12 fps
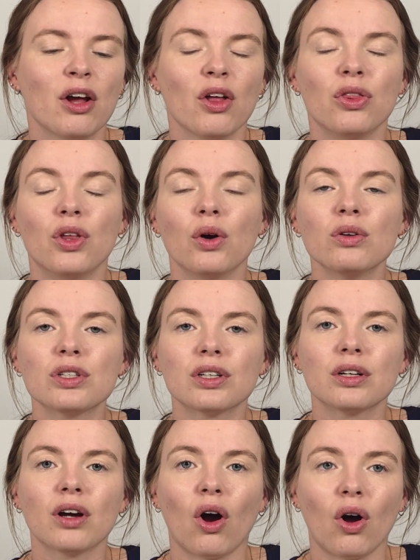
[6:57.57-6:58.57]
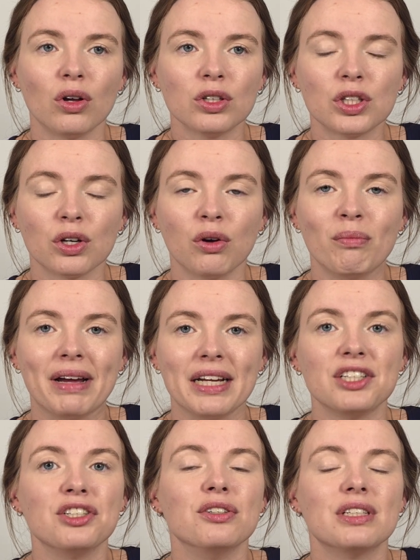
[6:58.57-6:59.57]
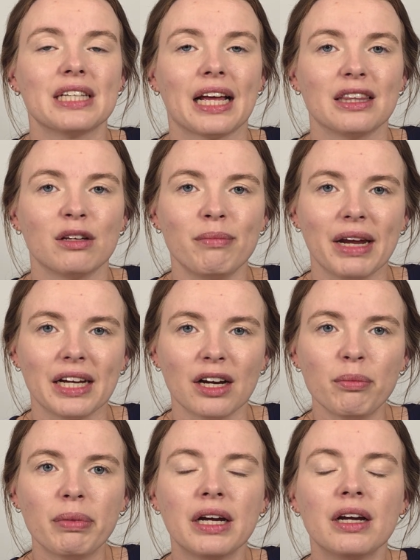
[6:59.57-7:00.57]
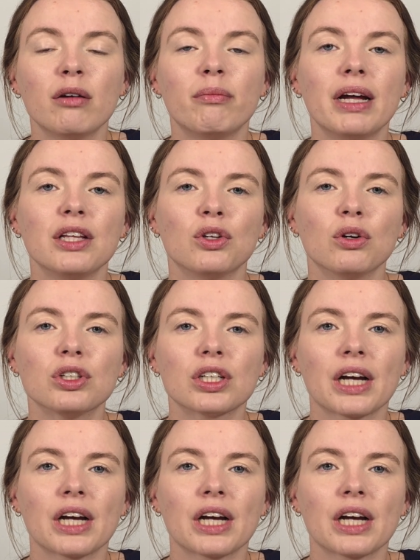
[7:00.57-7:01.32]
Those are also meant to set the makeup, but those are